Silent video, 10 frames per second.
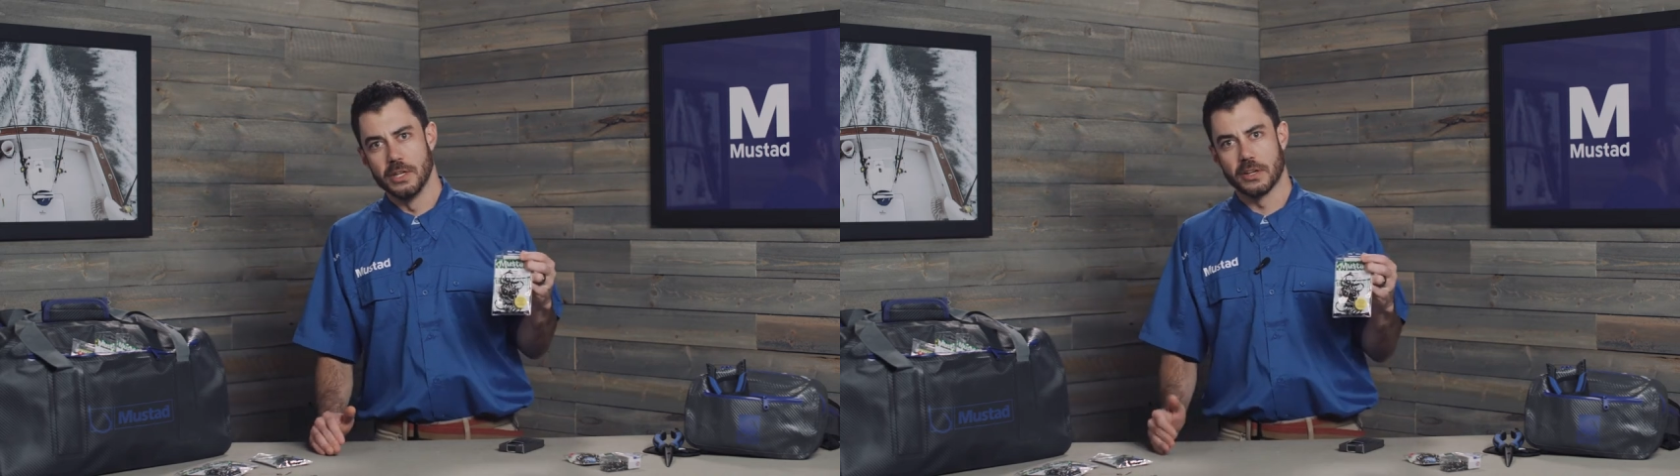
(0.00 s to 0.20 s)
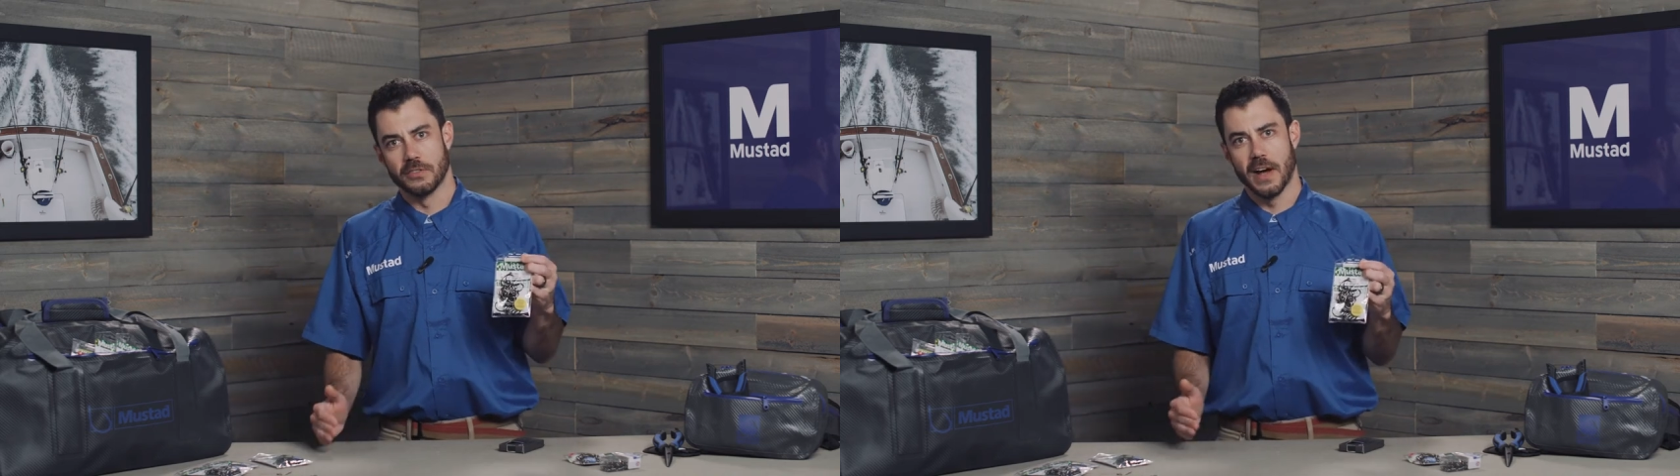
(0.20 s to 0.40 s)

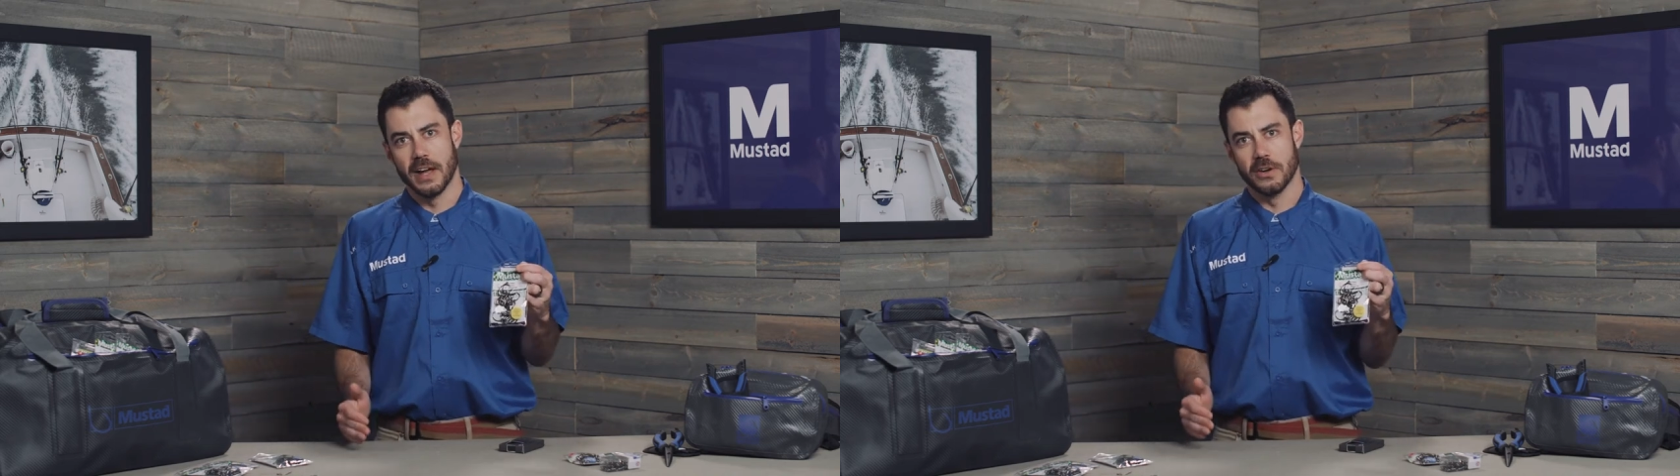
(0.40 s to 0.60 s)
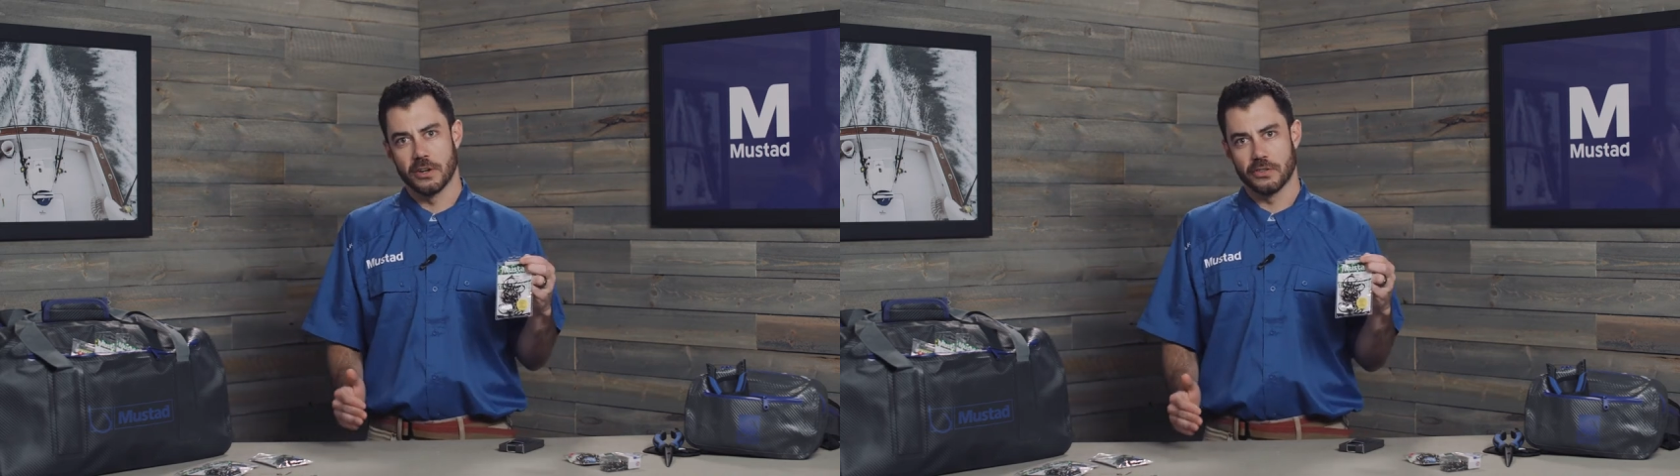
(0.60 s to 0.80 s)
you can
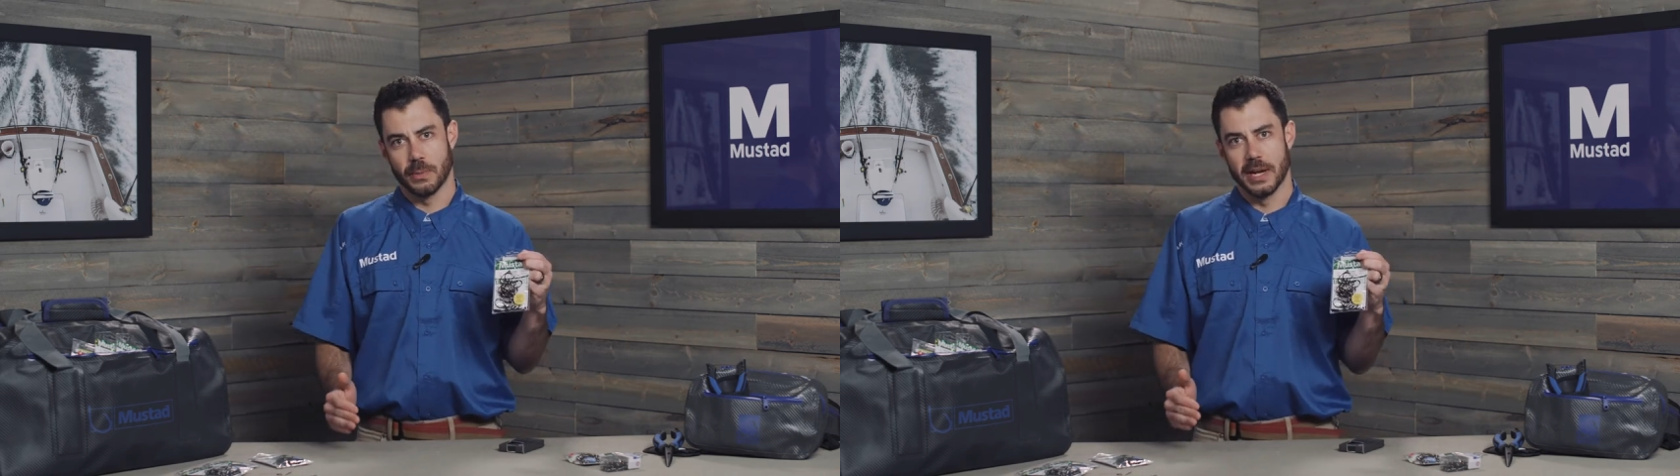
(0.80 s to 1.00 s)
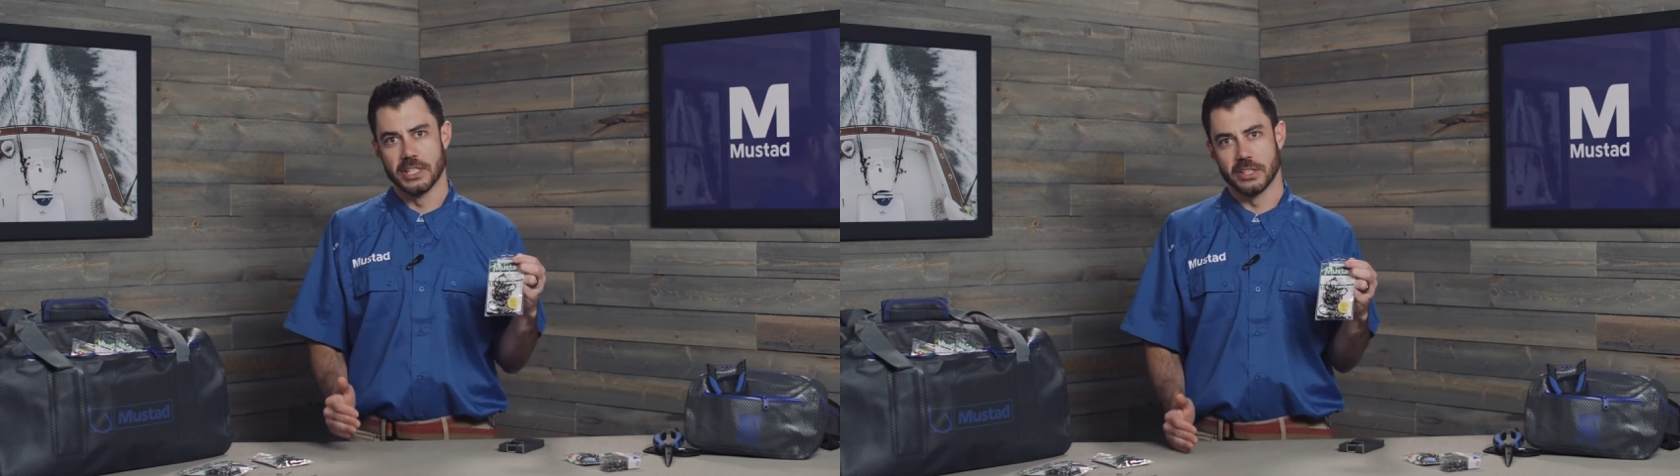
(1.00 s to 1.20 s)
find hooks
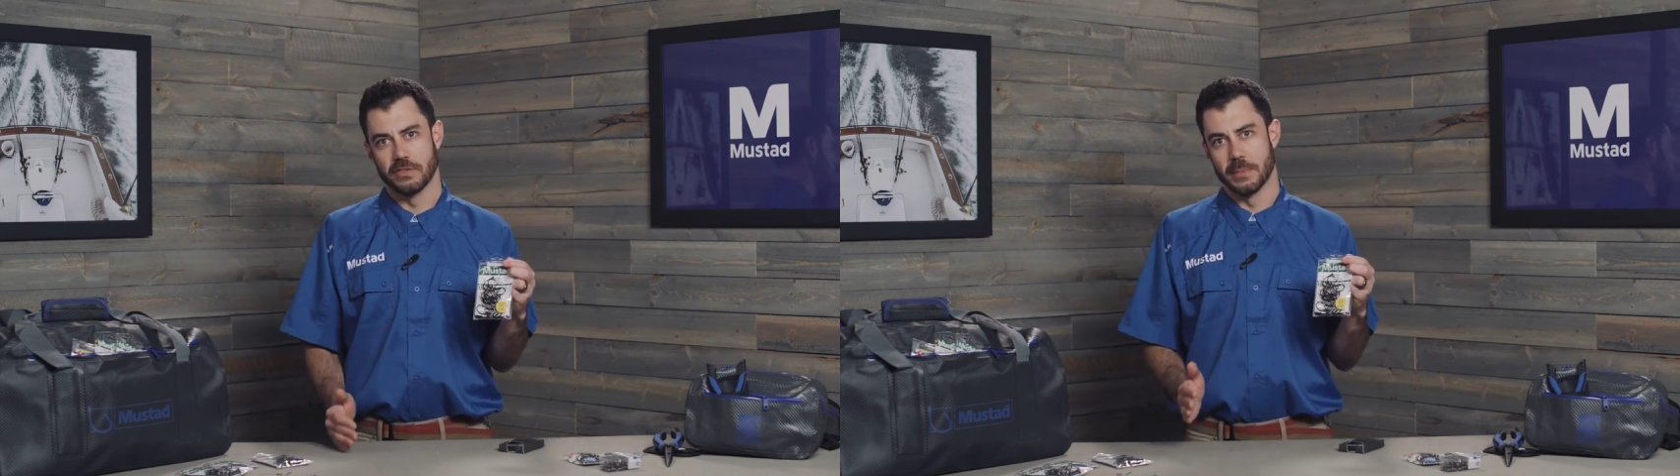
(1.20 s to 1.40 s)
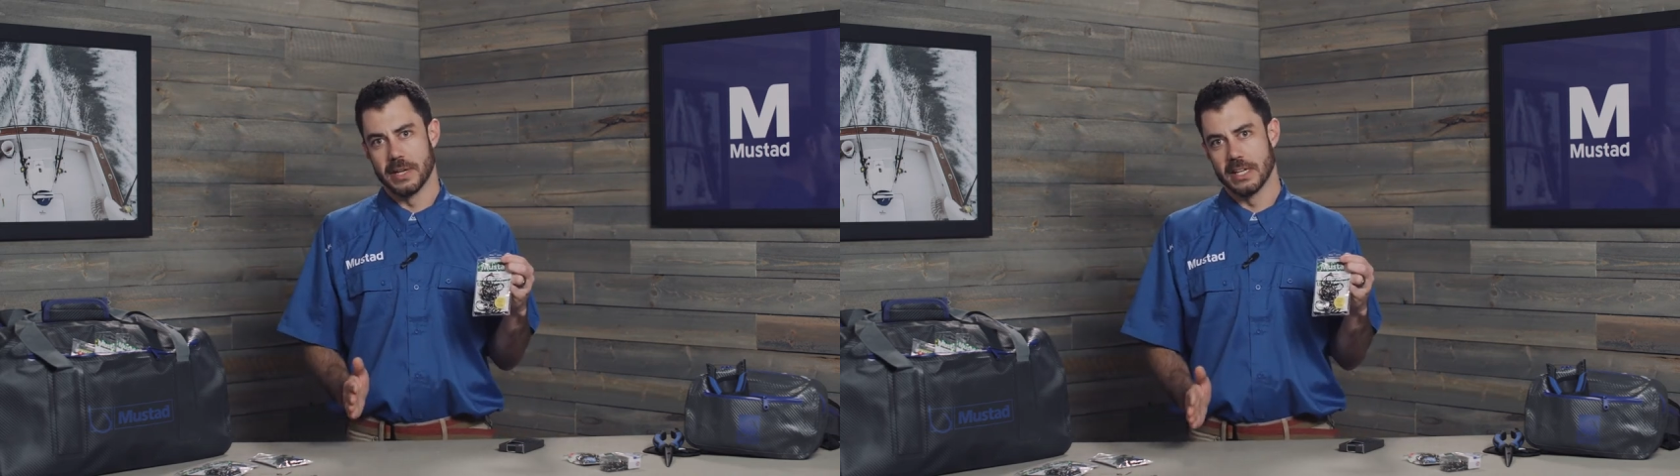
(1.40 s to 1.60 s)
ranging
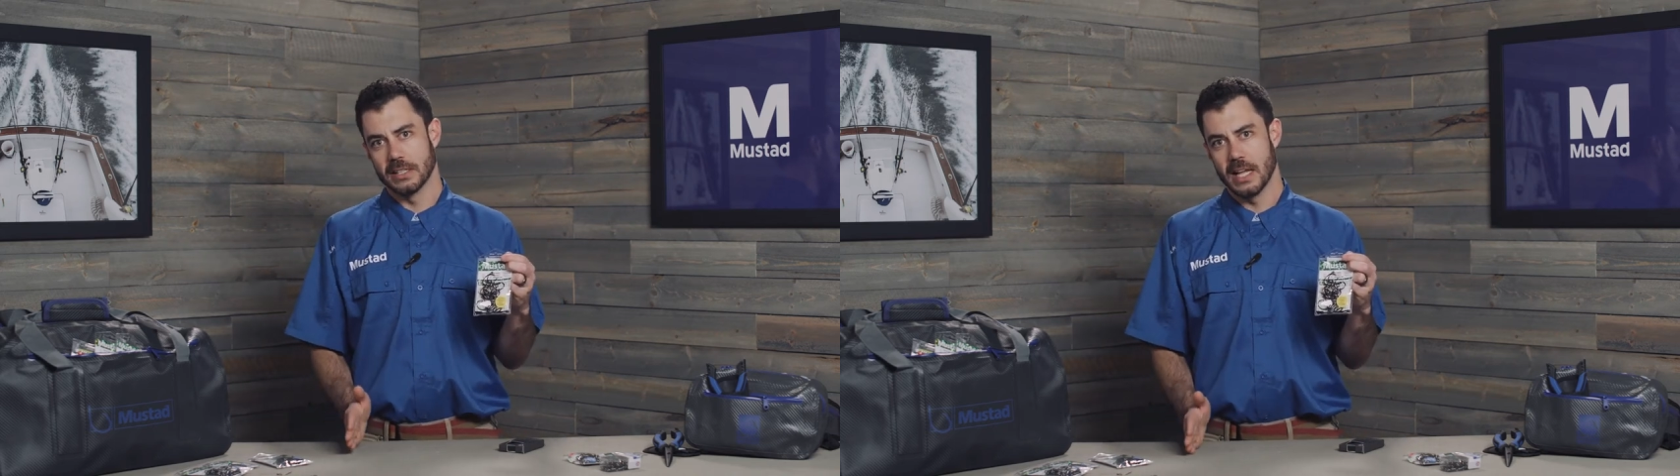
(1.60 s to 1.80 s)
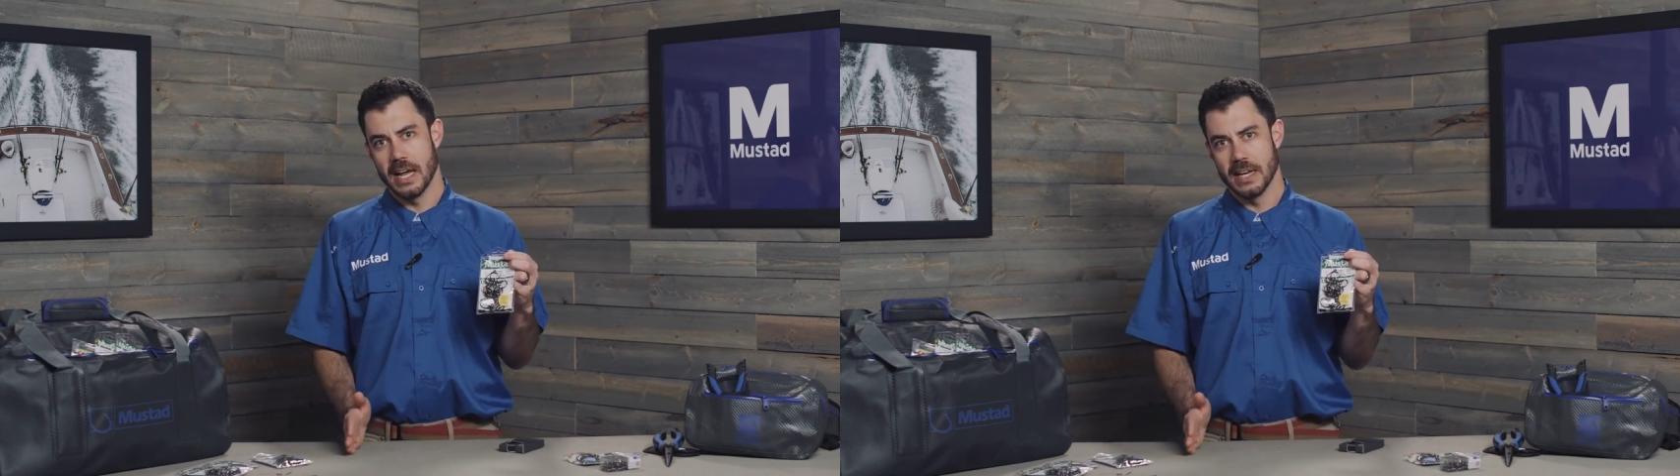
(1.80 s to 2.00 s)
from
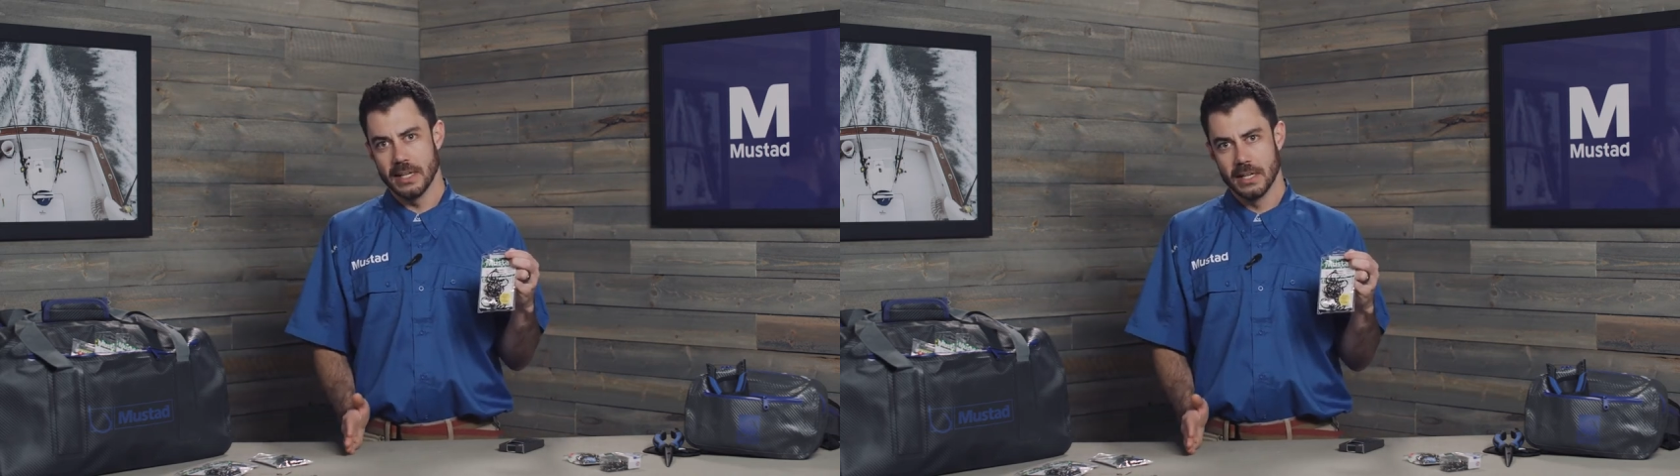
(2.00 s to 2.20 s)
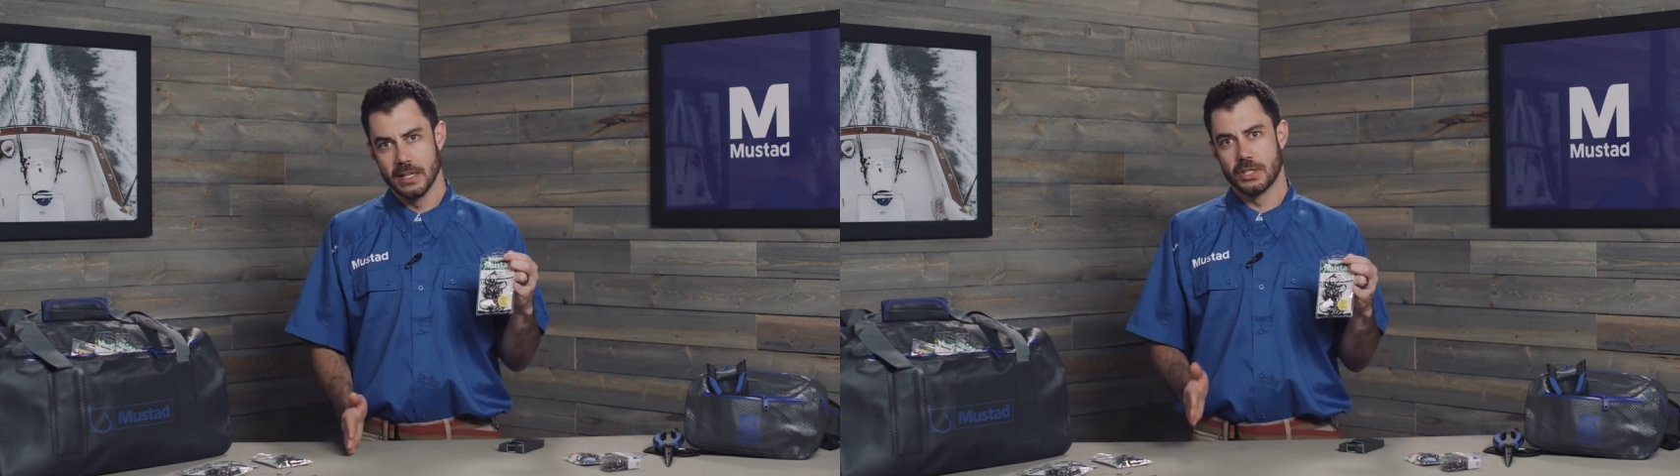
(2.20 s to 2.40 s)
inline
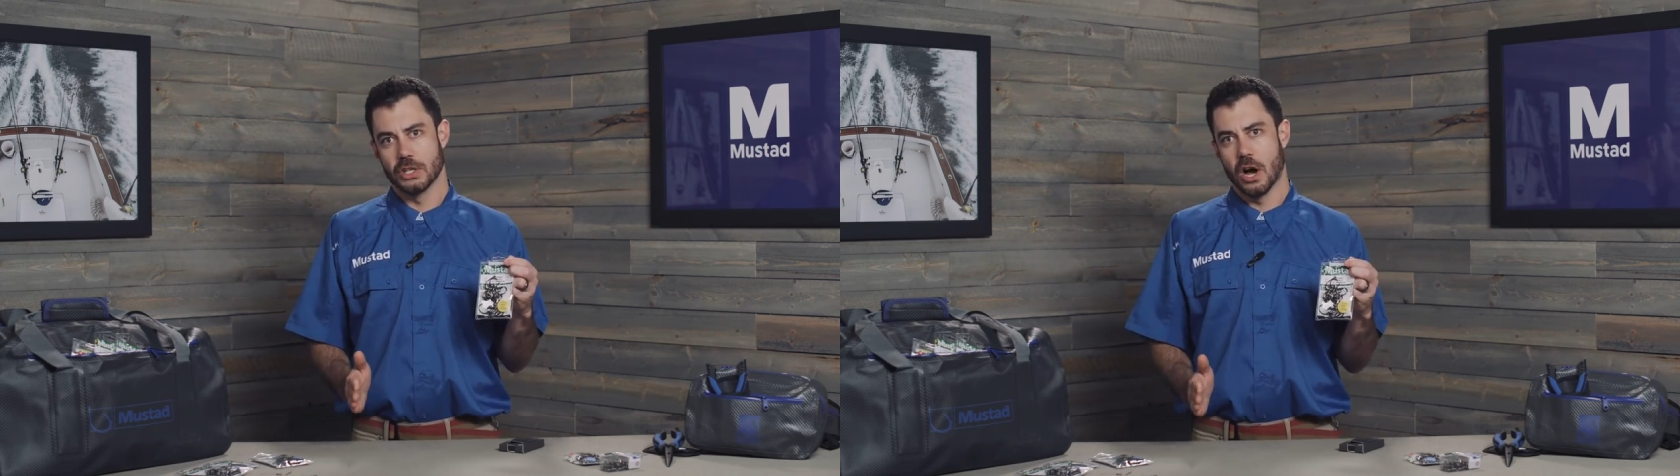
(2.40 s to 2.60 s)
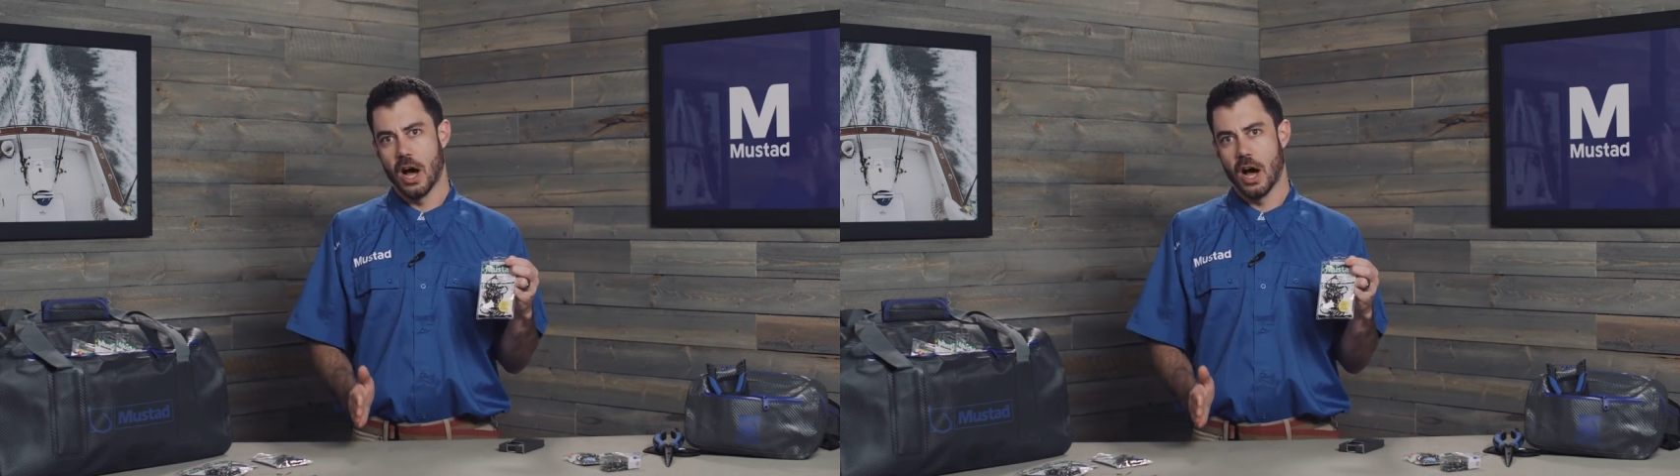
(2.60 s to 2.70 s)
to